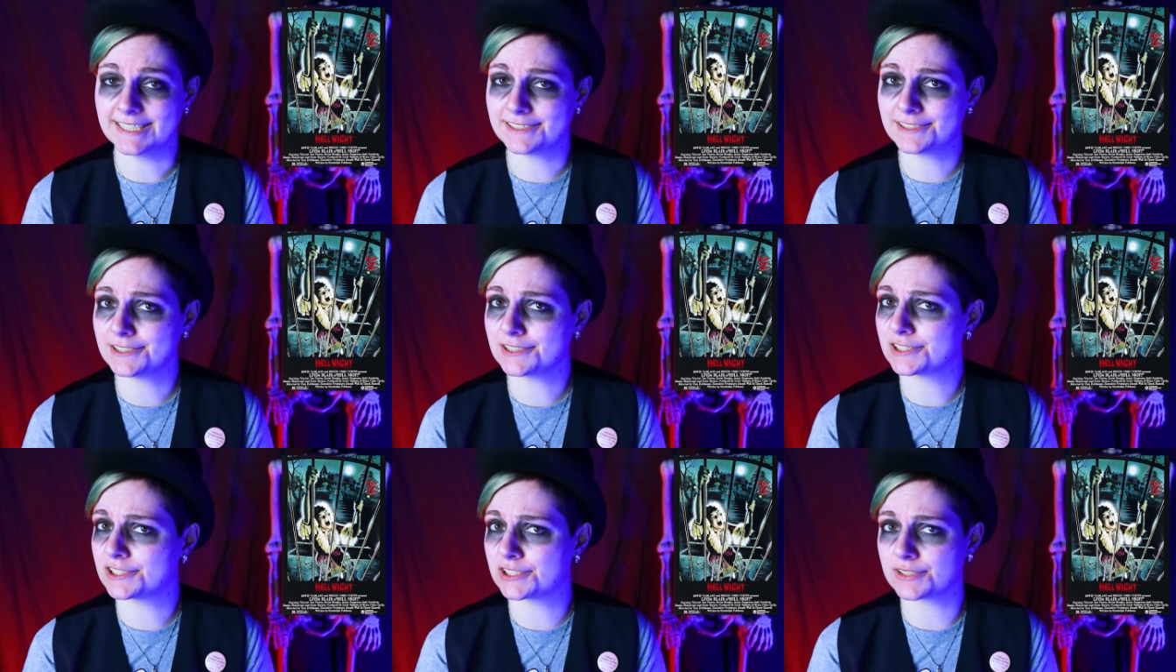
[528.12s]

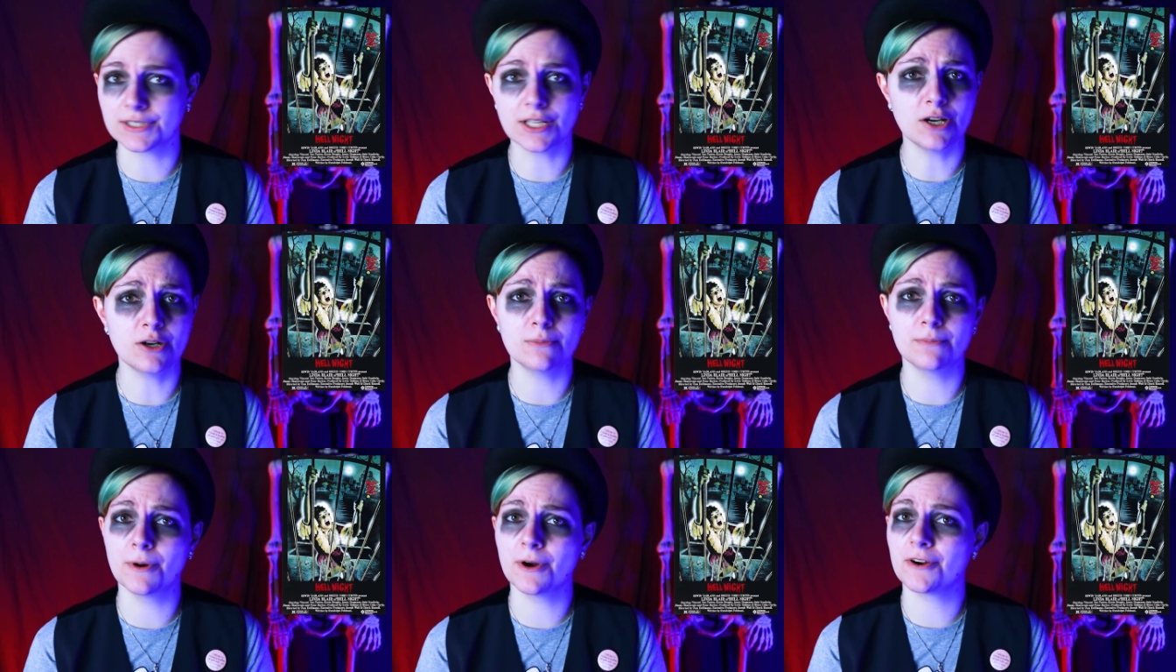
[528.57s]
It's a
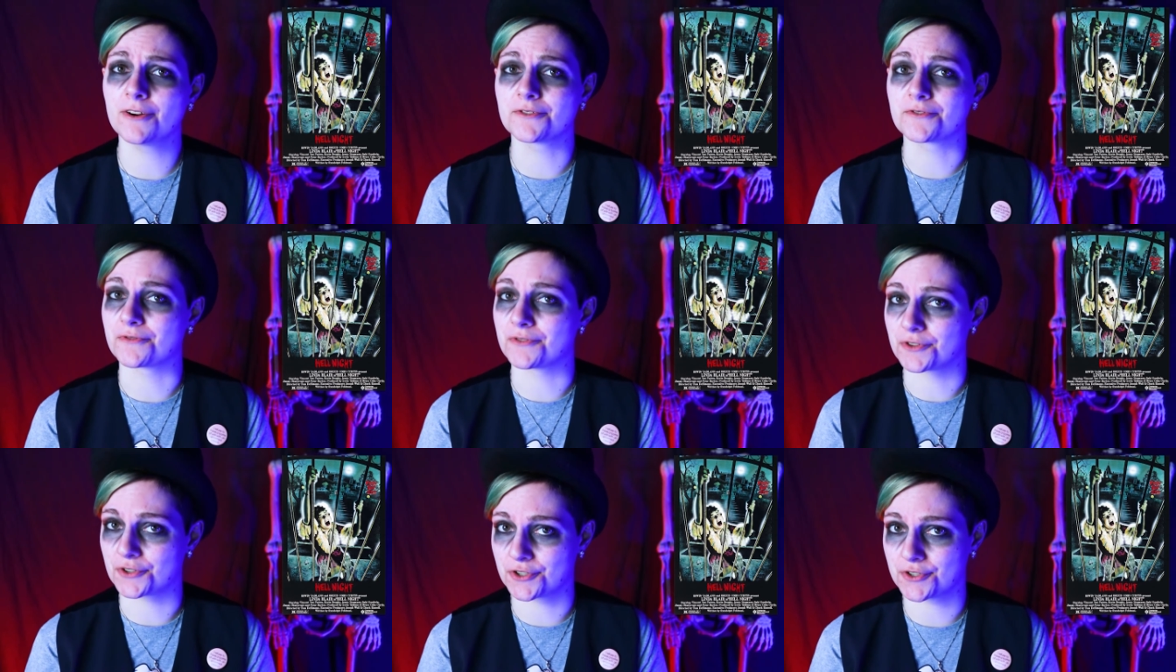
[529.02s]
slow
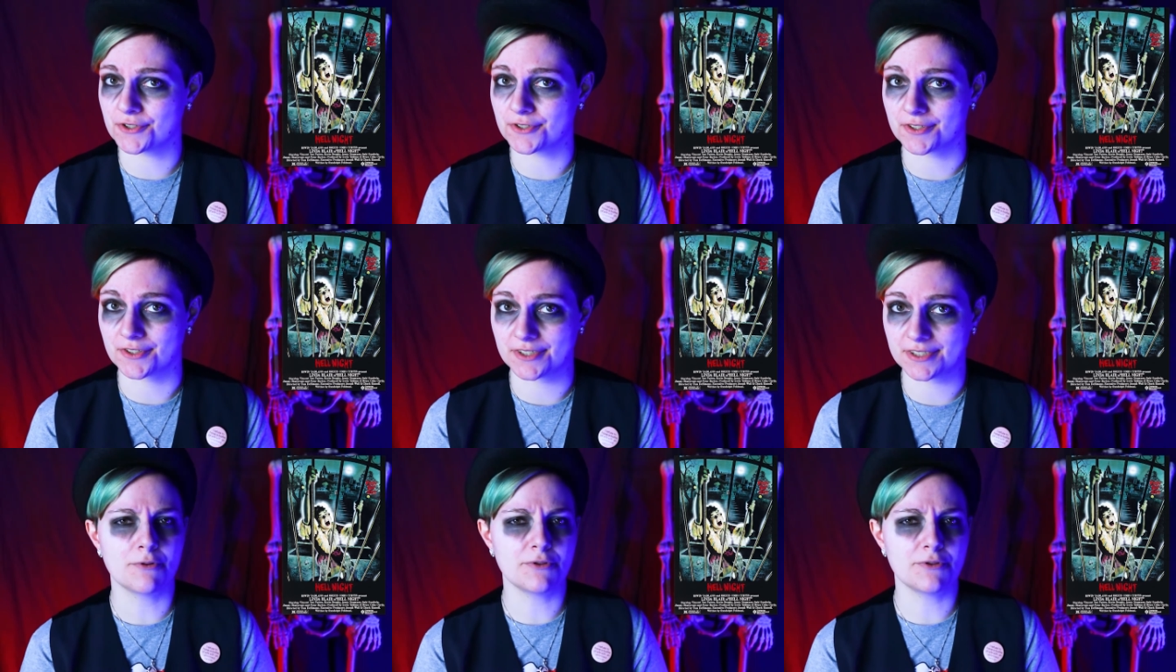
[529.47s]
burn for sure,